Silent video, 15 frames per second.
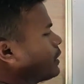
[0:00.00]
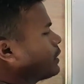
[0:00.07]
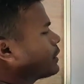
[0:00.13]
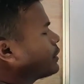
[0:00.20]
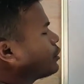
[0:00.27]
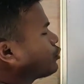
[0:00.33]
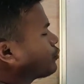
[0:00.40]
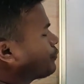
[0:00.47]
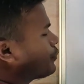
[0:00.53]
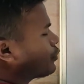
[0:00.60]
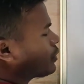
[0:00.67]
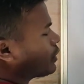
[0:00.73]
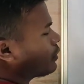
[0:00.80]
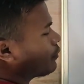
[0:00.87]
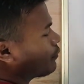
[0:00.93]
Into
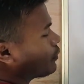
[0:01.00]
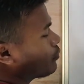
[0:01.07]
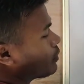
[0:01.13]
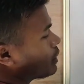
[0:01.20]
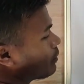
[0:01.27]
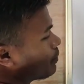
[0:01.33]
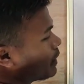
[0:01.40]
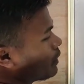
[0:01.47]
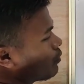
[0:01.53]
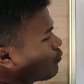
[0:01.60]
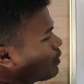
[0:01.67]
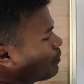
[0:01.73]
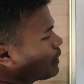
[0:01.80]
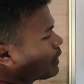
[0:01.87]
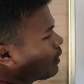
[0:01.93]
14, if you multiply, it
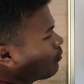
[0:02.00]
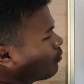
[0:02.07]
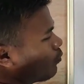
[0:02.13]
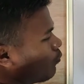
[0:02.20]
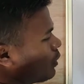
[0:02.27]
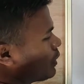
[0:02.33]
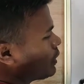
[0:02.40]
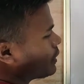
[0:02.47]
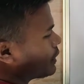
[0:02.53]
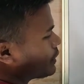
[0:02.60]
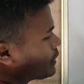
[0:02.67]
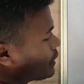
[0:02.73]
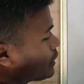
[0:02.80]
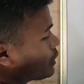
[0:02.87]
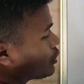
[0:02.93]
will become
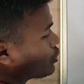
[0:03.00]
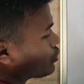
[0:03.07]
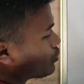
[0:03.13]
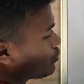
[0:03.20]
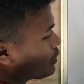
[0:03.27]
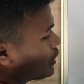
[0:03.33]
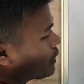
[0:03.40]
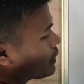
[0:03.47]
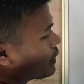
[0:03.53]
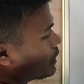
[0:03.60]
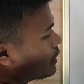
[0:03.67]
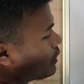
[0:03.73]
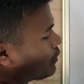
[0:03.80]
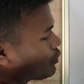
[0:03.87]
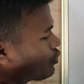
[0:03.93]
182. Then
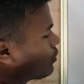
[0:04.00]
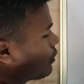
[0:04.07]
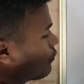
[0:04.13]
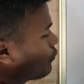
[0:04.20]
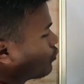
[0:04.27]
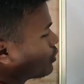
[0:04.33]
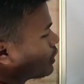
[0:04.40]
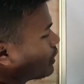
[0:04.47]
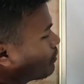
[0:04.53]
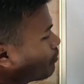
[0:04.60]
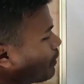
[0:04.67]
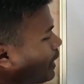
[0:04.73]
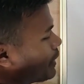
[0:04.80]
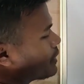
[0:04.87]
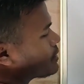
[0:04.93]
14
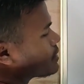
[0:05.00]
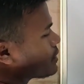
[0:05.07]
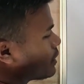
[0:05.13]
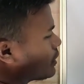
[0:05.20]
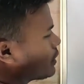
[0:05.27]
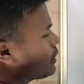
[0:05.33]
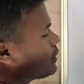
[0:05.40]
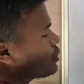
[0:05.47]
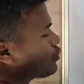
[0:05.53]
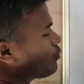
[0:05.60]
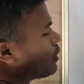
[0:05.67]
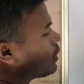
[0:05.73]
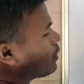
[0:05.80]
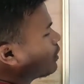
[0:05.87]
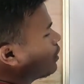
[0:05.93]
minus 13 is
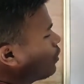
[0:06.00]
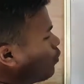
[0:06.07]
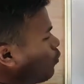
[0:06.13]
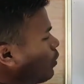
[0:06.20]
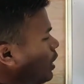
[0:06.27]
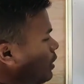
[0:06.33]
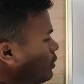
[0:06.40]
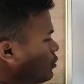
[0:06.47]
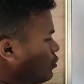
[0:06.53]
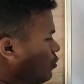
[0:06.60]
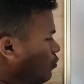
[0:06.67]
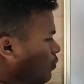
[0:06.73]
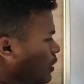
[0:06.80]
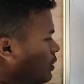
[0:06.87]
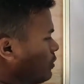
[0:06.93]
what? 1. So
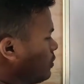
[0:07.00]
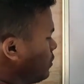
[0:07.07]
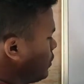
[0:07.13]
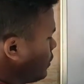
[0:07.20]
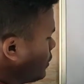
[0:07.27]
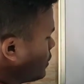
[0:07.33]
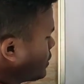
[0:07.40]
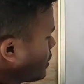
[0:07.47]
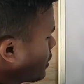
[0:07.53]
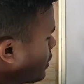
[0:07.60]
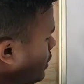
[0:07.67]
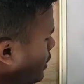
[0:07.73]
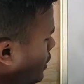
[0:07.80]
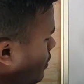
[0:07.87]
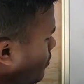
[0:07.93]
1 is the
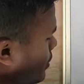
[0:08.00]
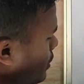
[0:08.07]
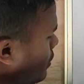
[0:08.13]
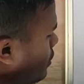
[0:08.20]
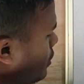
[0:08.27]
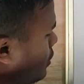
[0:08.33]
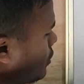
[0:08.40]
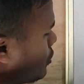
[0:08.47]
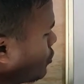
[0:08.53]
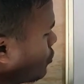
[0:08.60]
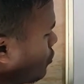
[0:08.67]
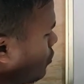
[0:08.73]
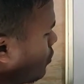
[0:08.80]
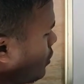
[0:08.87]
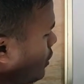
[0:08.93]
correct number.
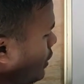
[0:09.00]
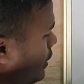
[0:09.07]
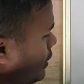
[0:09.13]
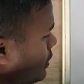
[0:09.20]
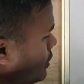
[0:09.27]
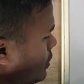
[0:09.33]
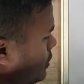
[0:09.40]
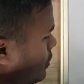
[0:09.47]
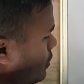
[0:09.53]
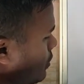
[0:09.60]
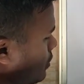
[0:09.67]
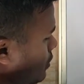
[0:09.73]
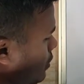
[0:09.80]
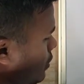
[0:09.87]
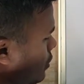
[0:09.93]
So x
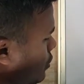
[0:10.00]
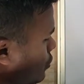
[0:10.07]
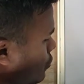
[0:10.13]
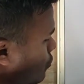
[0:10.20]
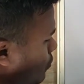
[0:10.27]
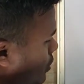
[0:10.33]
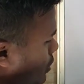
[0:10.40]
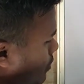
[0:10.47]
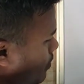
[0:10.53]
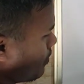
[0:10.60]
square